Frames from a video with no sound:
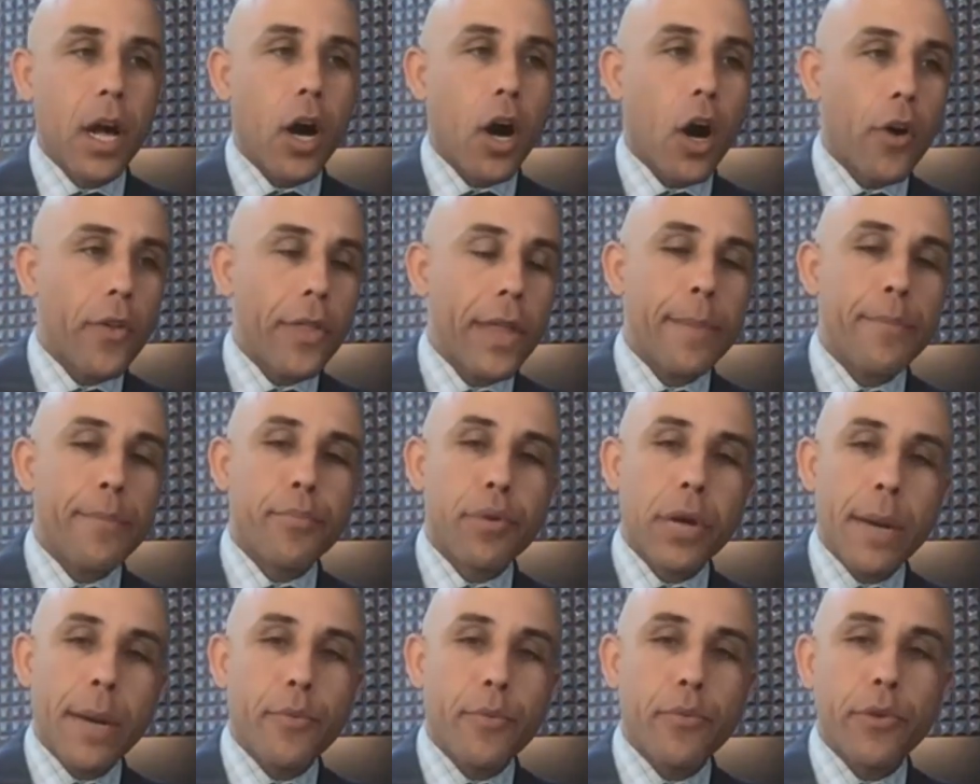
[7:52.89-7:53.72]
All that
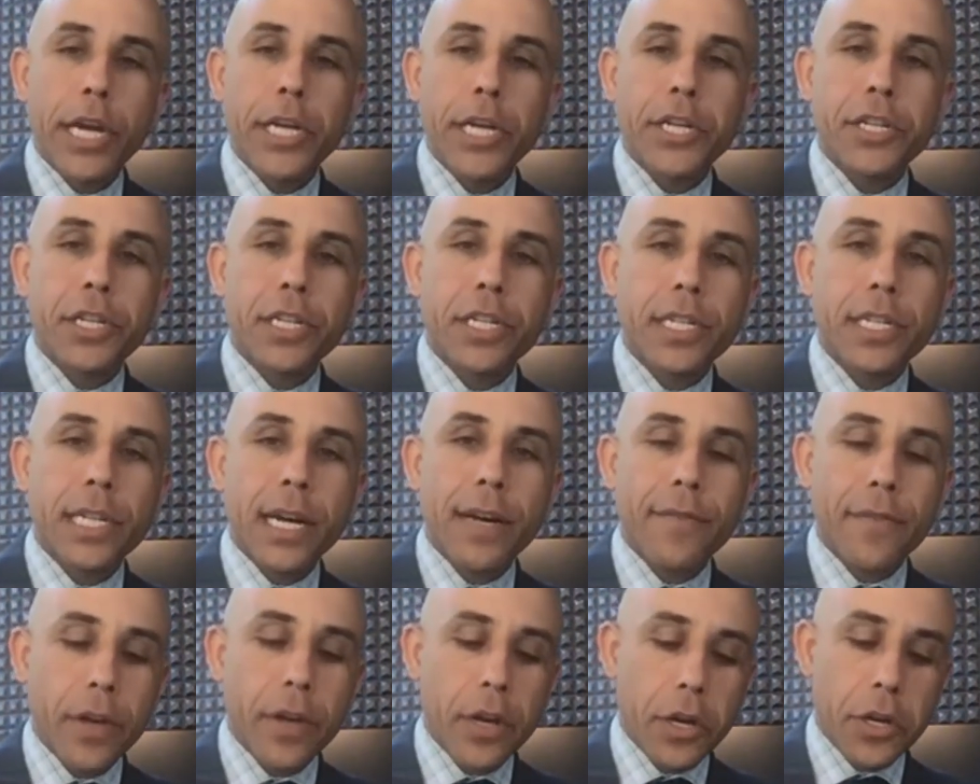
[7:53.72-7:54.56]
preparation
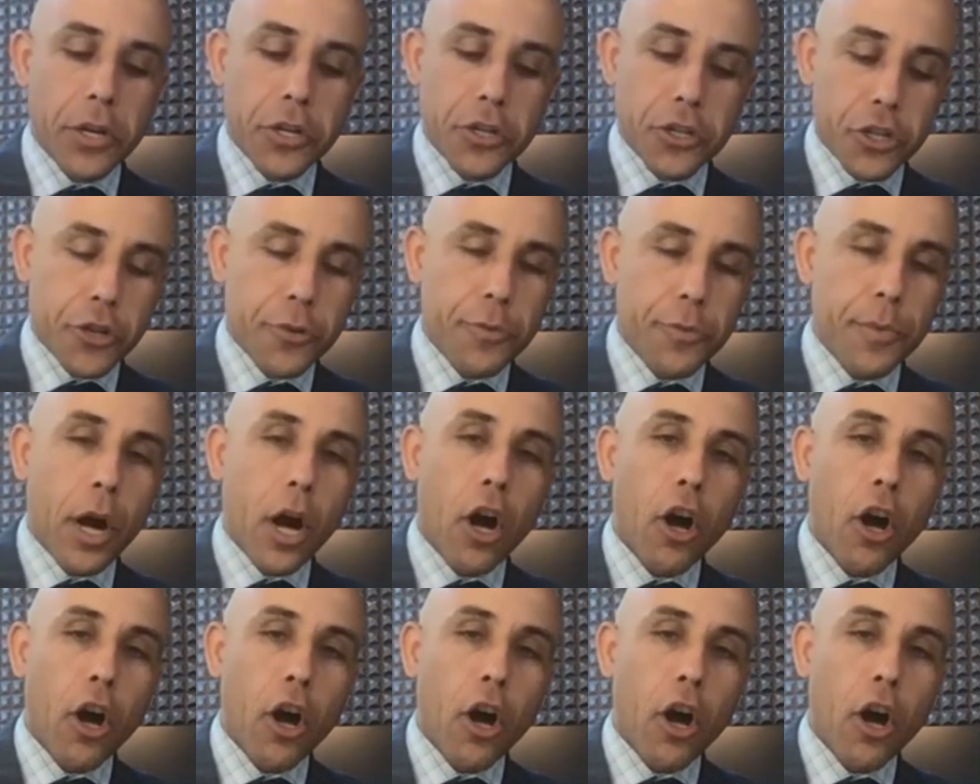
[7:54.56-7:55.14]
stuff should